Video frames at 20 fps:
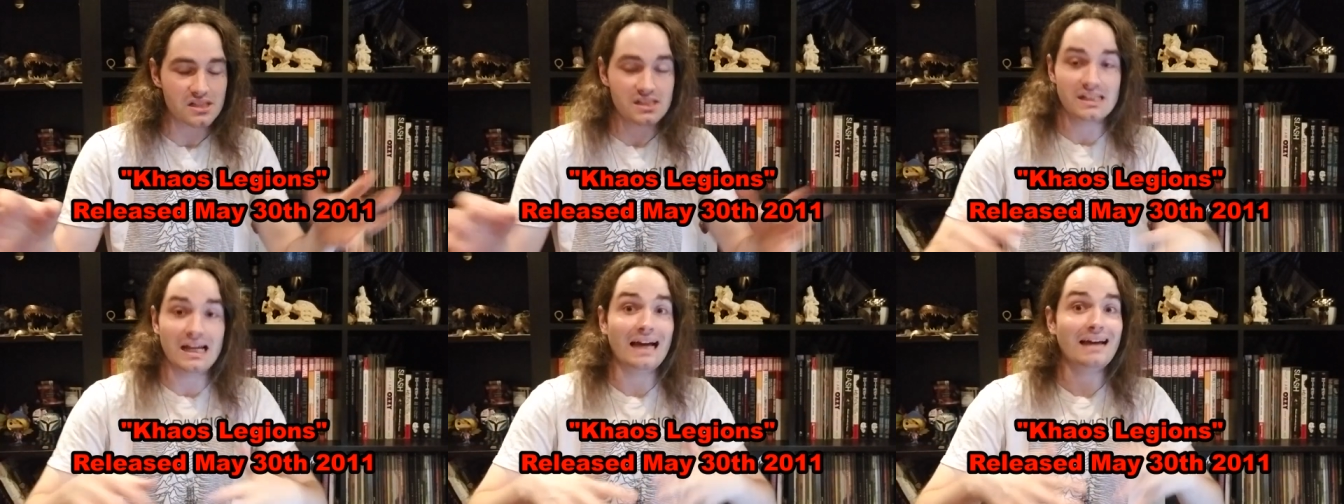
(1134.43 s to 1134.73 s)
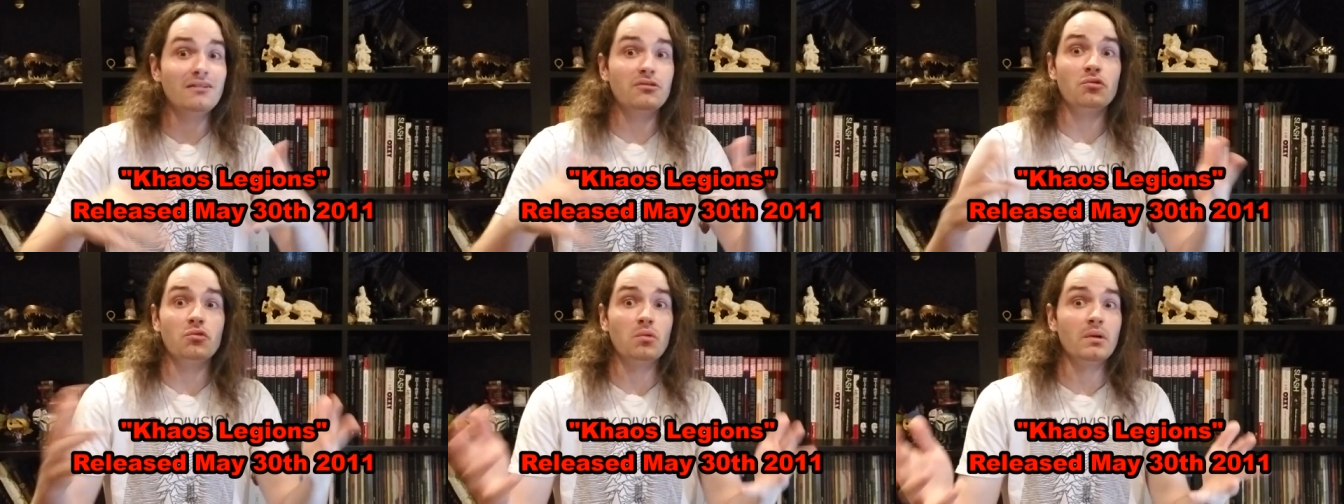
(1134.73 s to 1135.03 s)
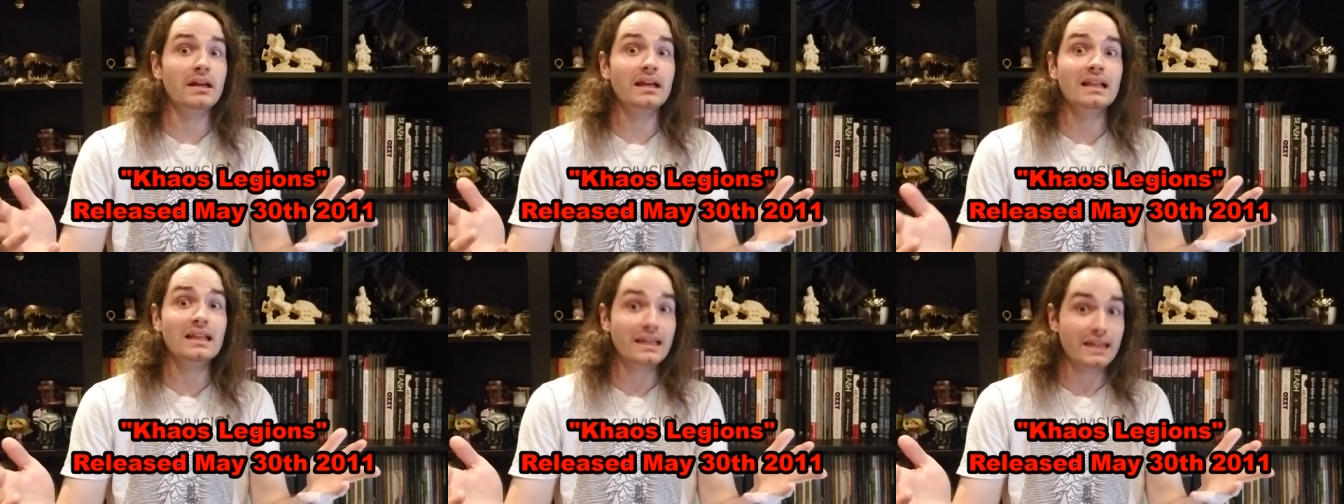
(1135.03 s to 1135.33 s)
Not
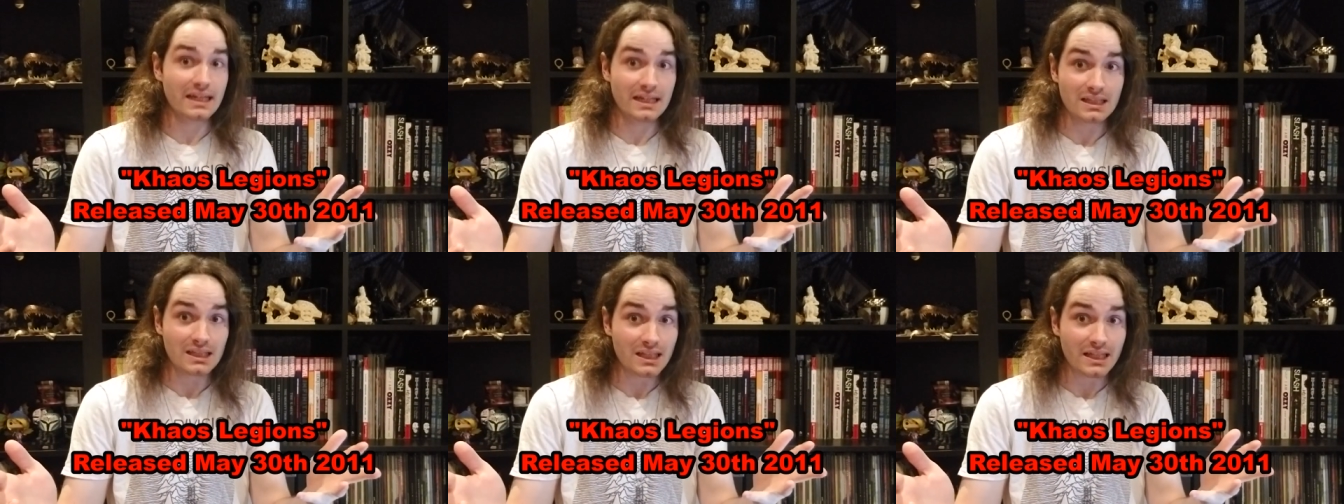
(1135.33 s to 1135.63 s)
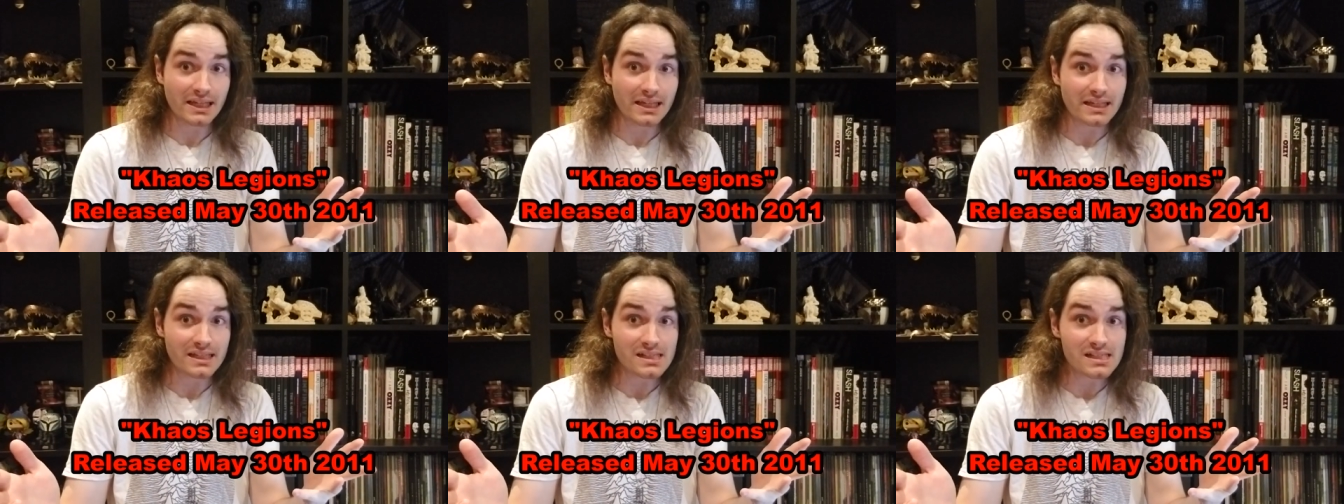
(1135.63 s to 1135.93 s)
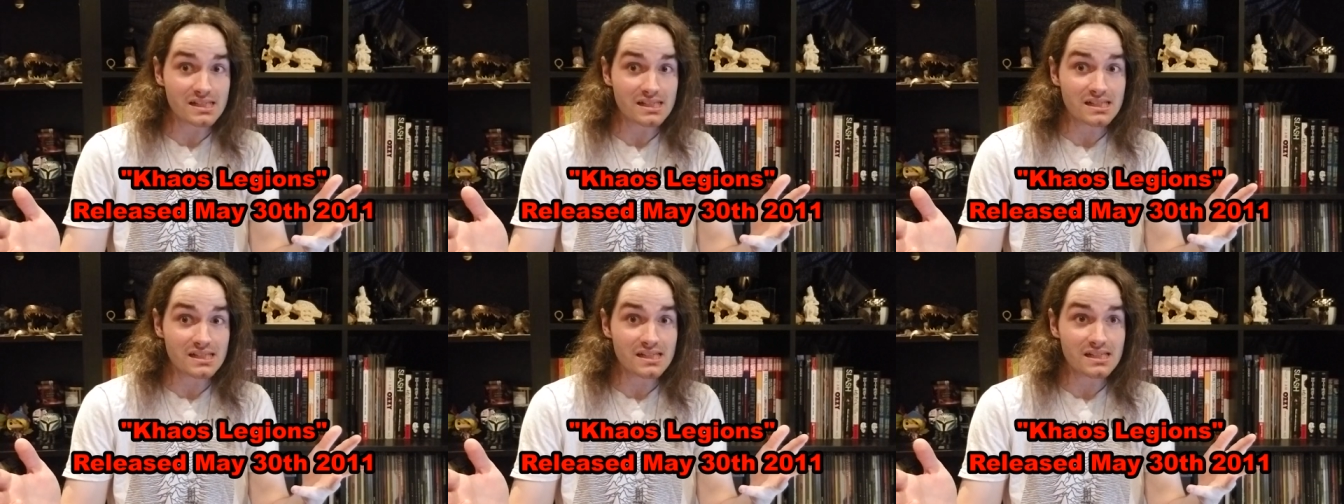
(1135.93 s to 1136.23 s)
really, at
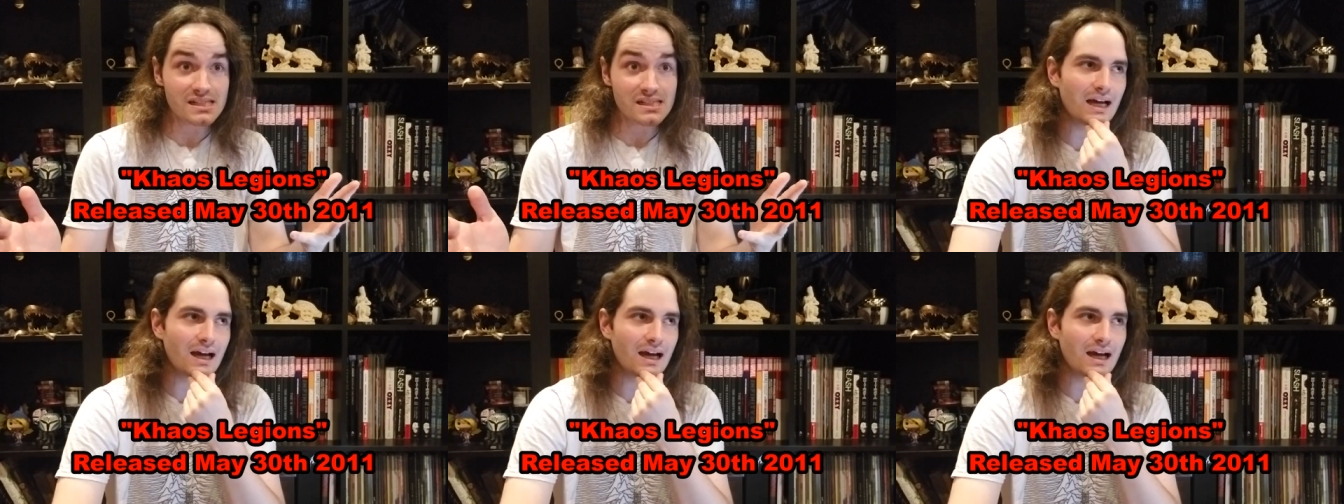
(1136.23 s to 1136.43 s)
least.